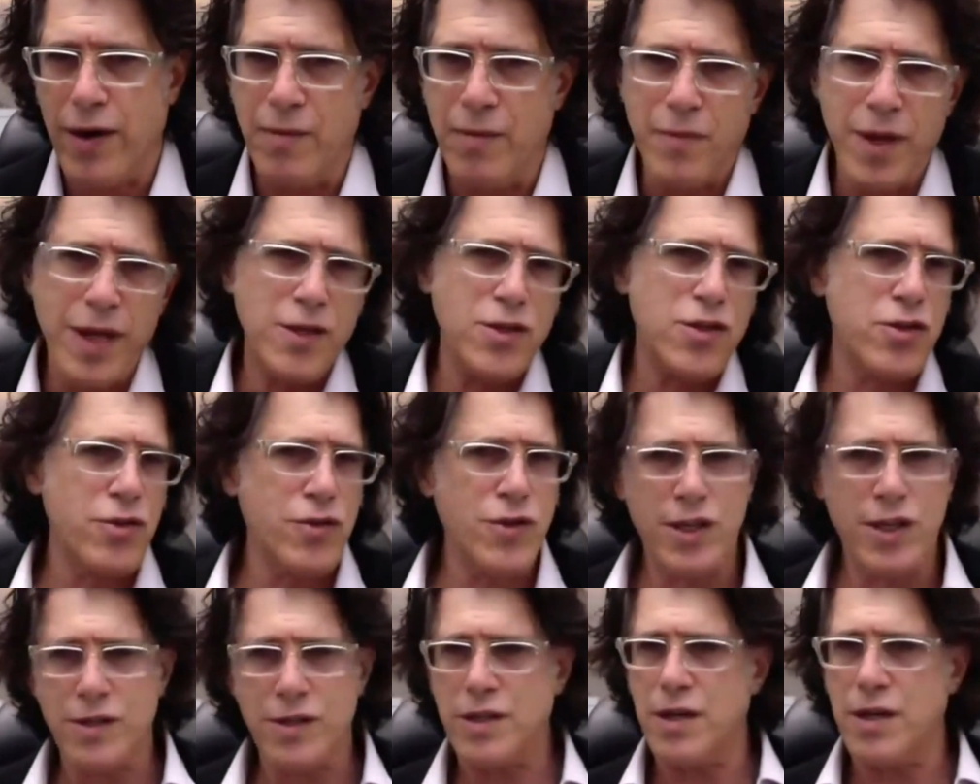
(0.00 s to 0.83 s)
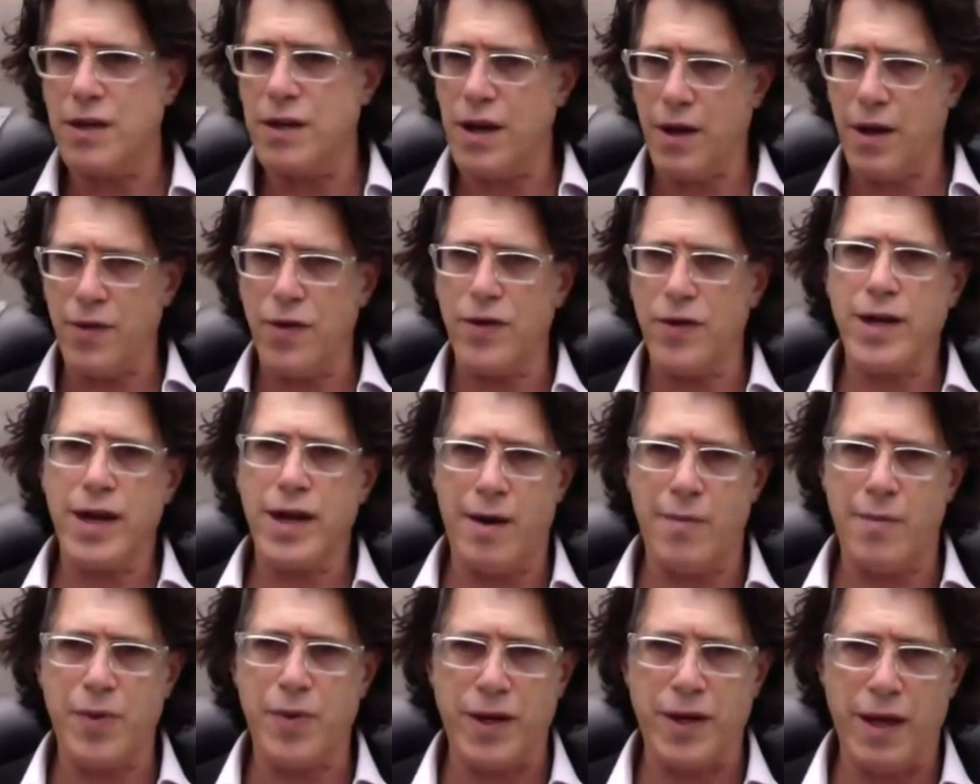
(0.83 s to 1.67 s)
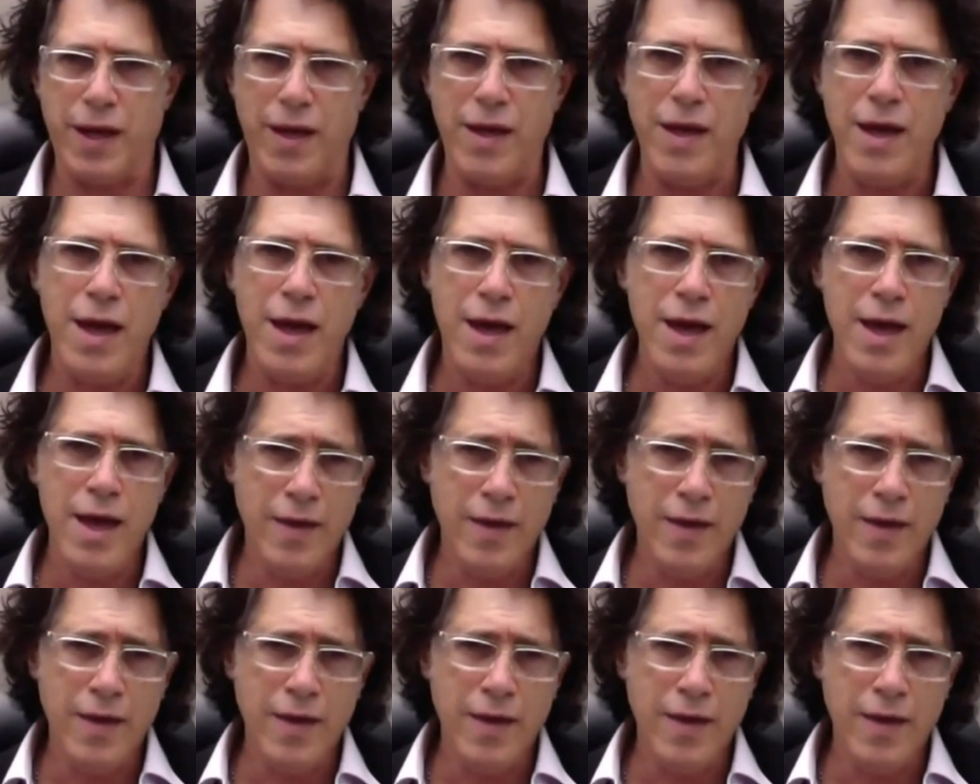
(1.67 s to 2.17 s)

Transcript: It means you're just another company